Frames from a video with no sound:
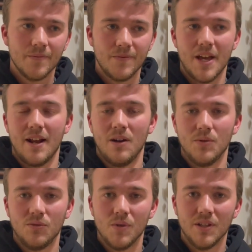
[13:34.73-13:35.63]
that I
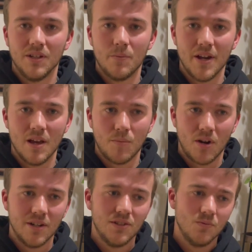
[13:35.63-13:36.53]
was willing to pay that
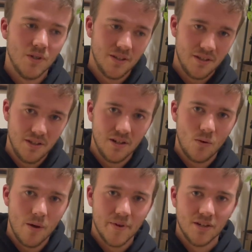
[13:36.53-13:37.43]
price with the
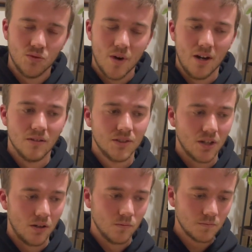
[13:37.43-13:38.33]
equipment as well.
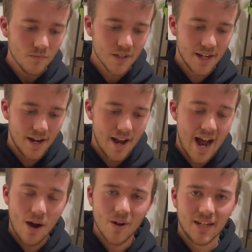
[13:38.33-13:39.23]
So, and
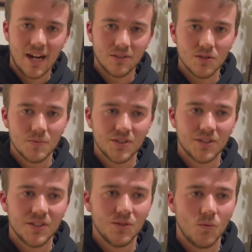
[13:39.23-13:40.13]
how I got those
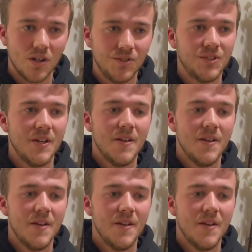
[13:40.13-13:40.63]
businesses was